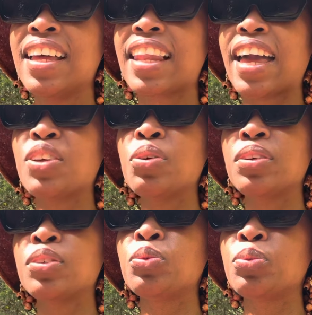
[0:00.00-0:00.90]
Like,
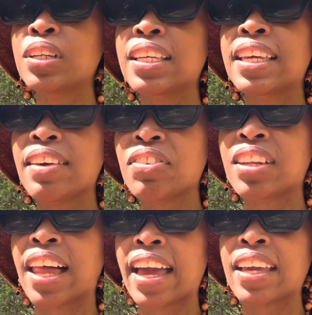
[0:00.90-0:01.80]
you really
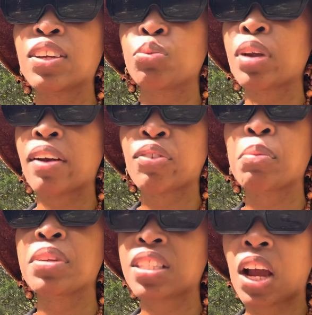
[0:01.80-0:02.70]
giving, like, you not
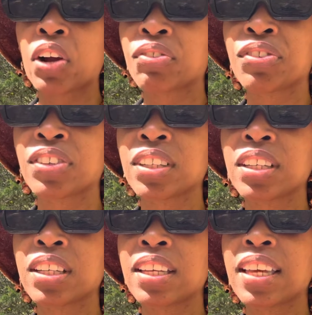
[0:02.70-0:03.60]
from this earth.
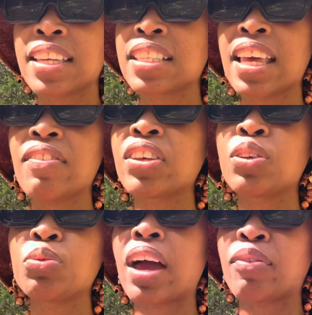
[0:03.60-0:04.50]
It's giving
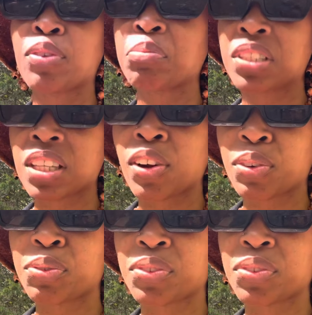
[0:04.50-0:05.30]
you not from this earth.